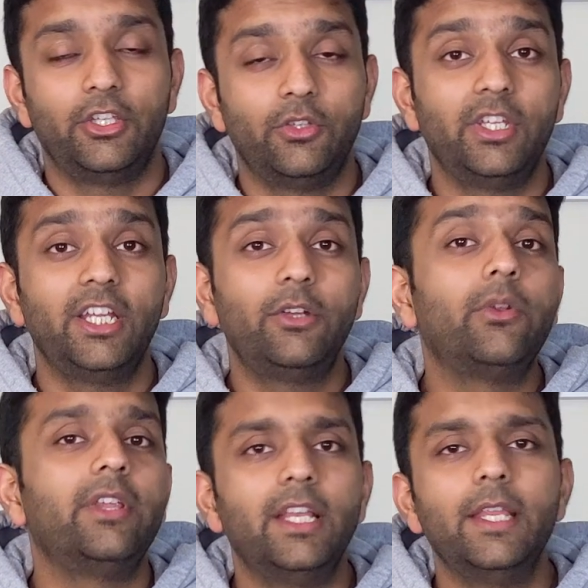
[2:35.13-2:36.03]
You need to
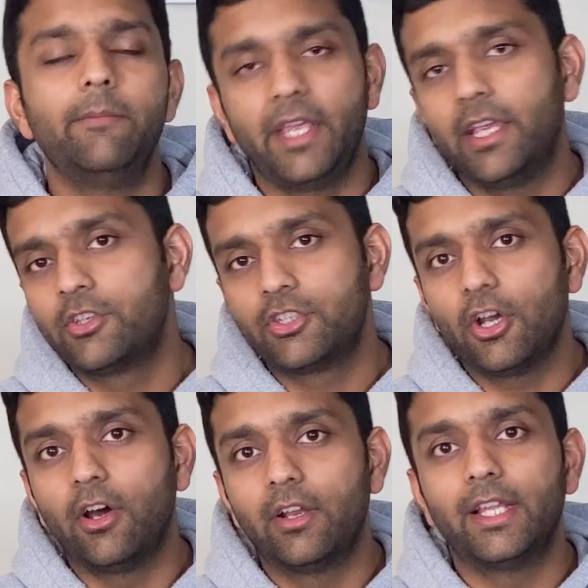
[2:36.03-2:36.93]
really make
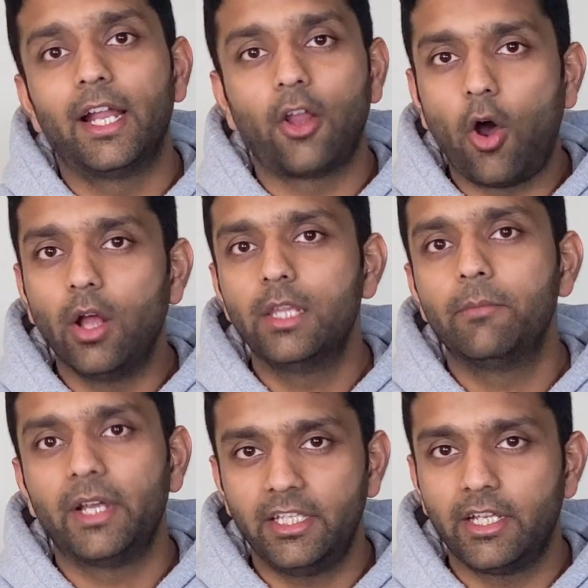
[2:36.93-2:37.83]
sure that all the
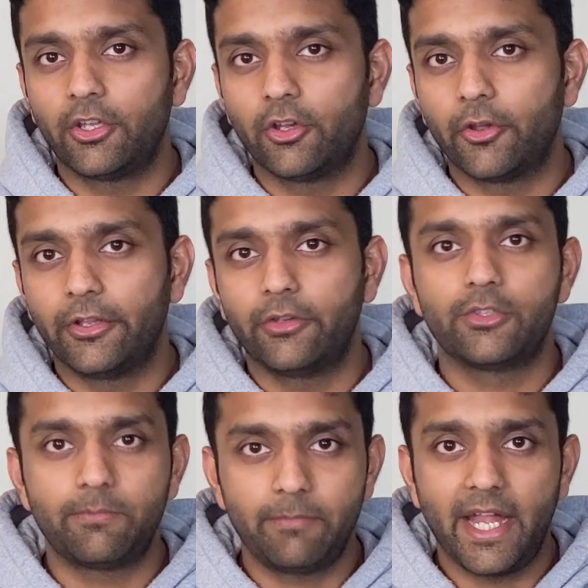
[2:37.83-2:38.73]
money that you're going to
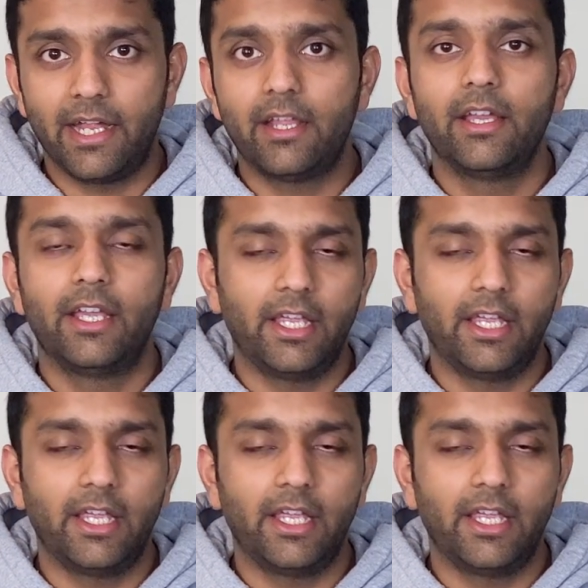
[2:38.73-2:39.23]
spend